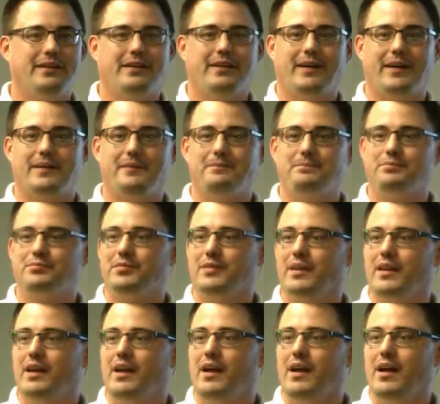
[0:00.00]
Right?
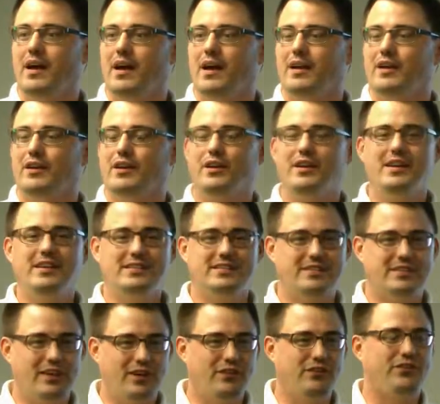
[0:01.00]
You're going to
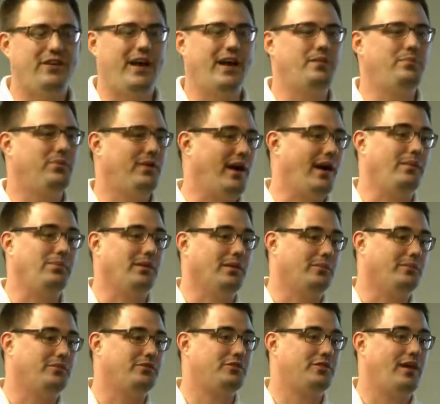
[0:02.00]
still find
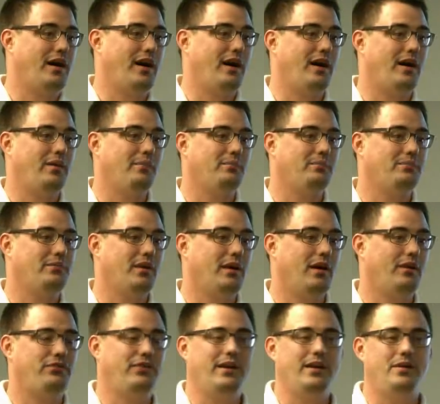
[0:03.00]
problems.
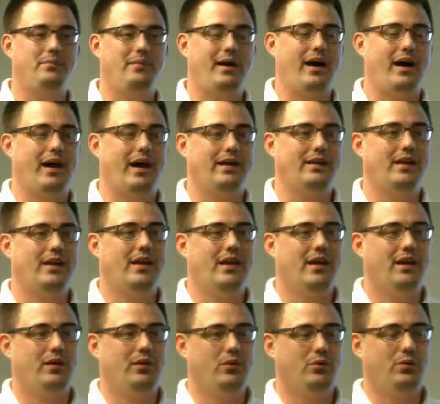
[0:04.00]
A friend of mine
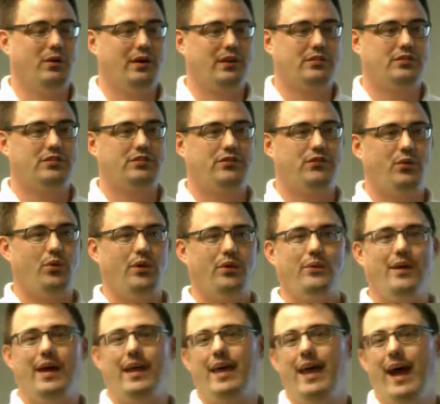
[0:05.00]
who works for
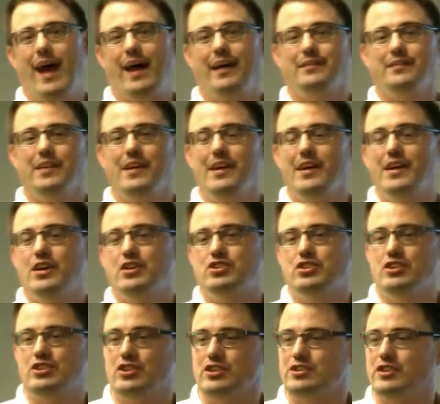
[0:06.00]
Red Hat,
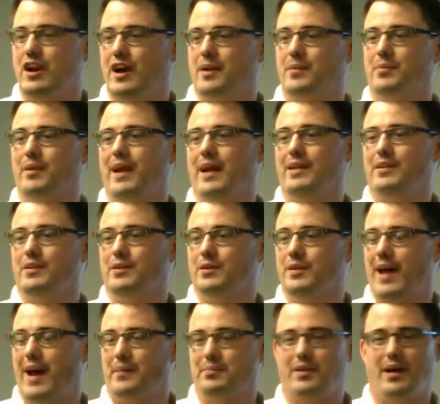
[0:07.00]
she just got a brand new
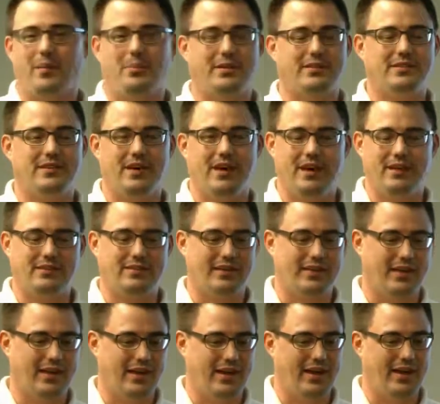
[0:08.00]
laptop. It's
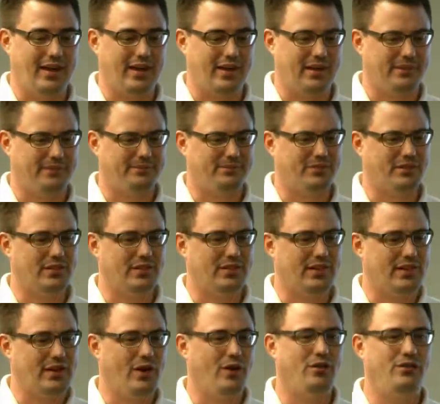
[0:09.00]
a
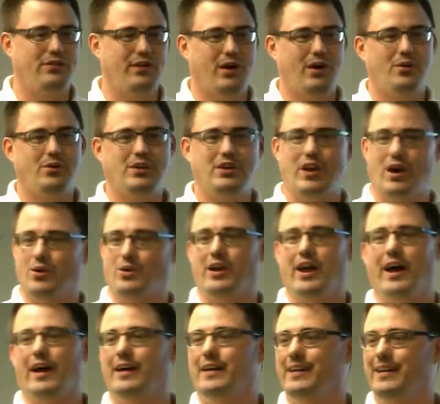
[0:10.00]
Lenovo
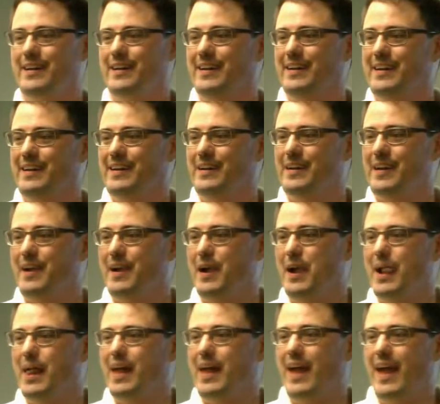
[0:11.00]
Yoga.
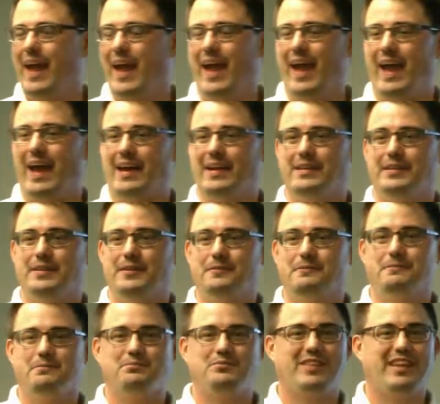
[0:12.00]
And
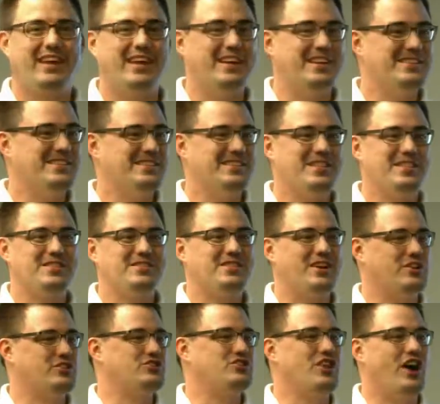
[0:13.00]

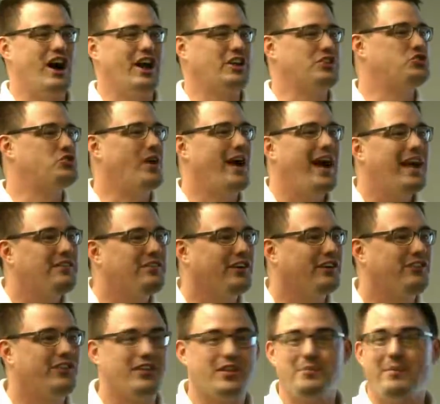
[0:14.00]
there's not a driver
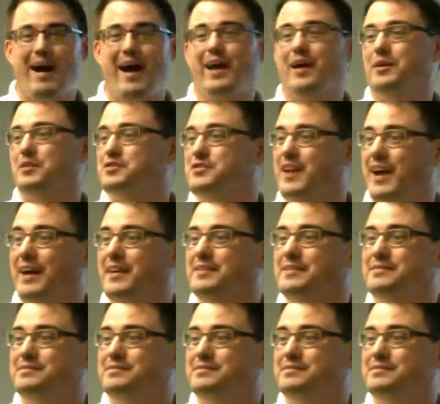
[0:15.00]
for the BIOS yet.